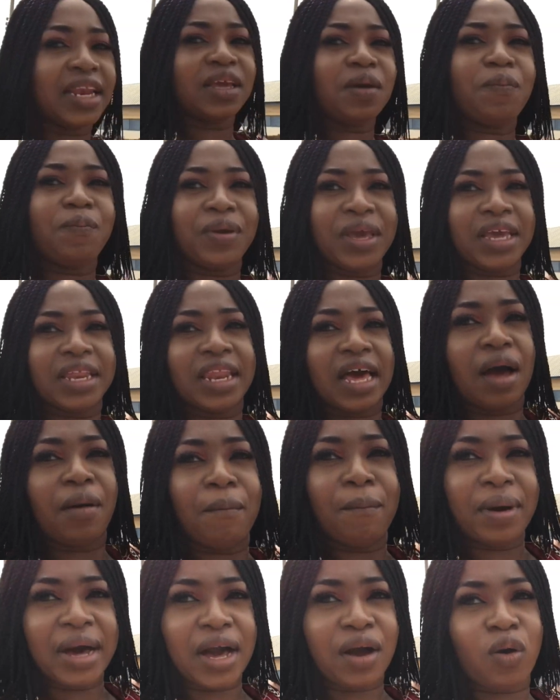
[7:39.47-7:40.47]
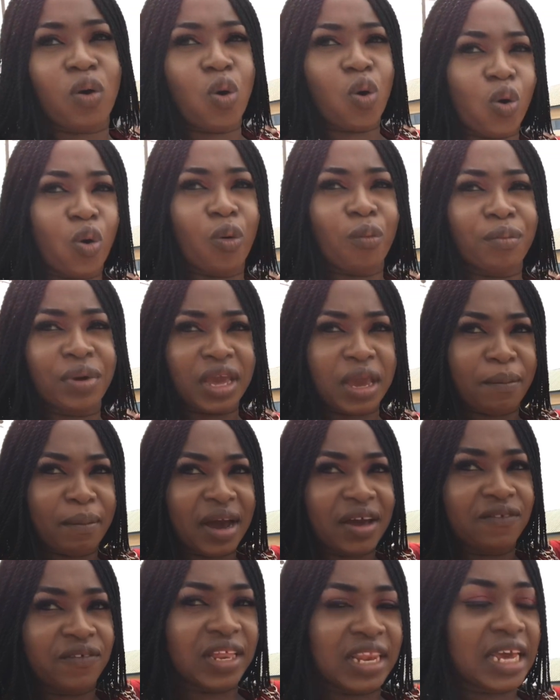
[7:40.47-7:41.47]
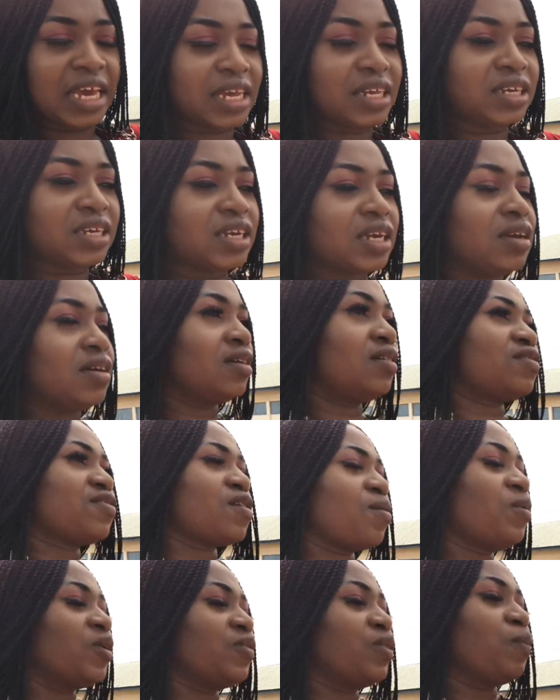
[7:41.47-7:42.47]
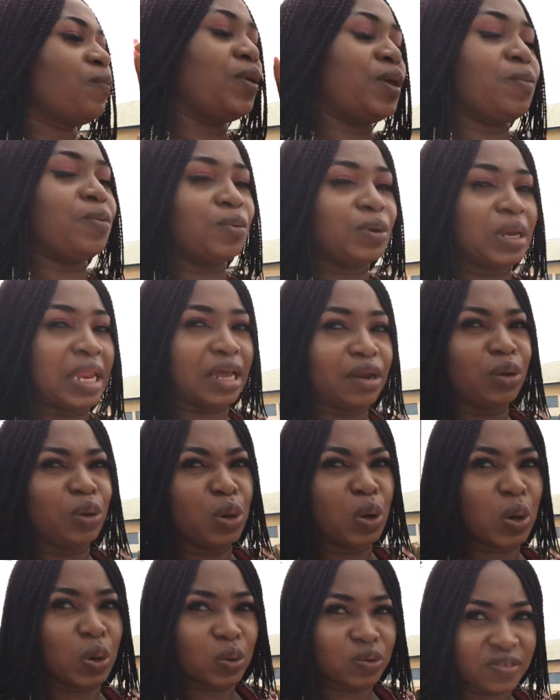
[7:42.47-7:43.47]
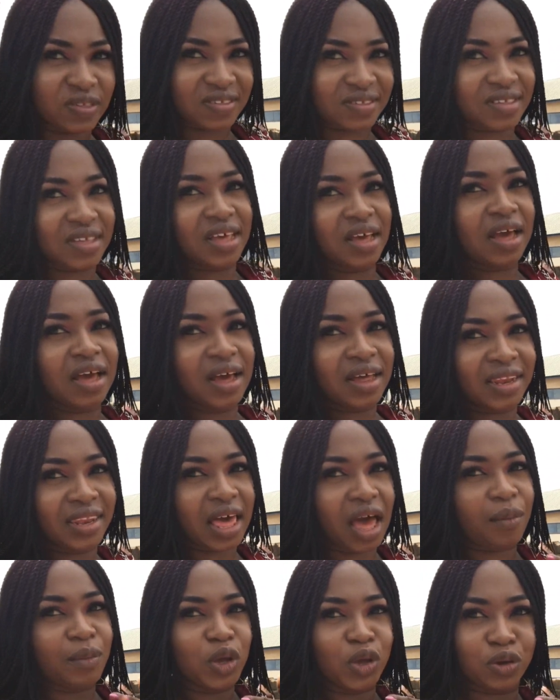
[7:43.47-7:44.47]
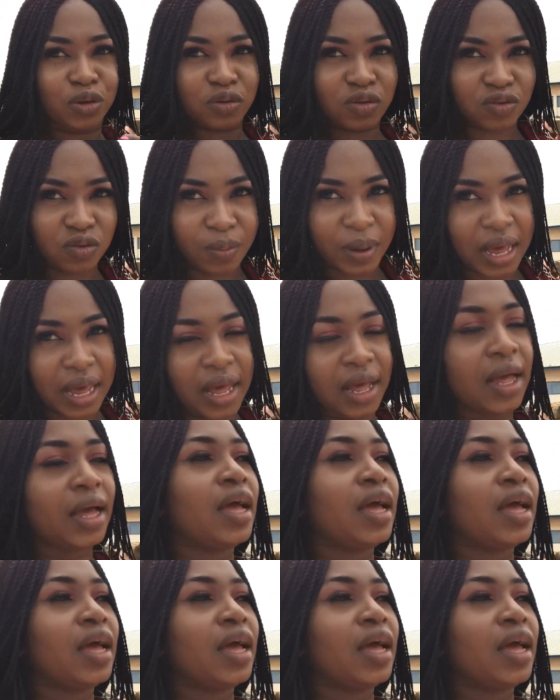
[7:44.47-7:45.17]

it been. i'm back home in my village some of the people that knows that i'm a youtuber